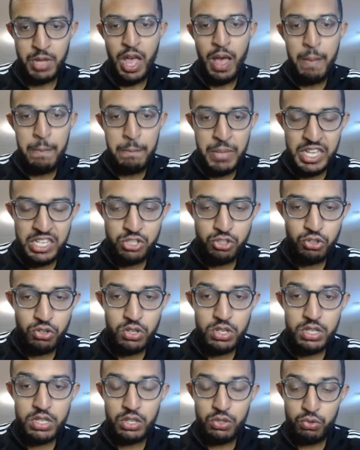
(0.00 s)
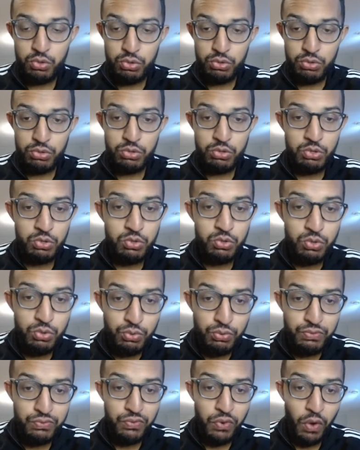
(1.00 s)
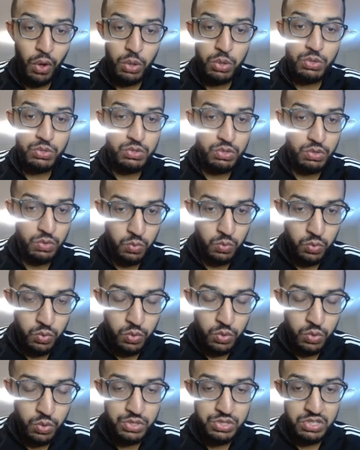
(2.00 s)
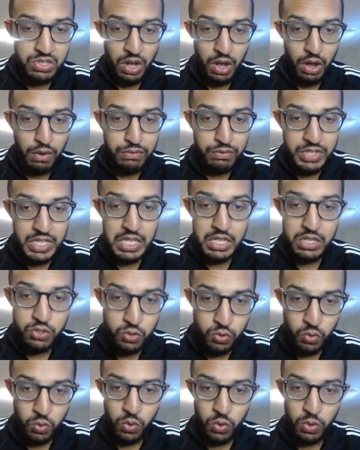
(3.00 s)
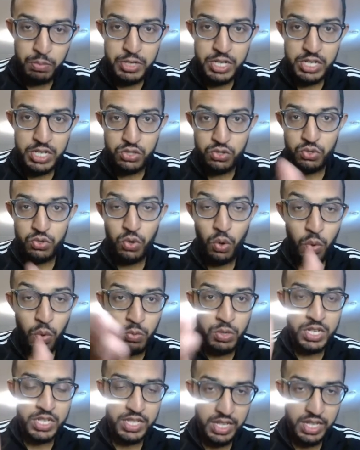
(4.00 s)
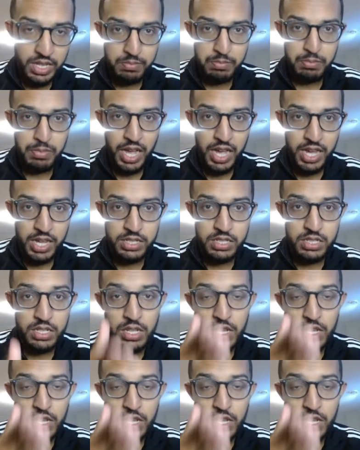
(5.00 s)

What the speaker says: Make sure you do follow the rules of each group, because you don't want to get banned.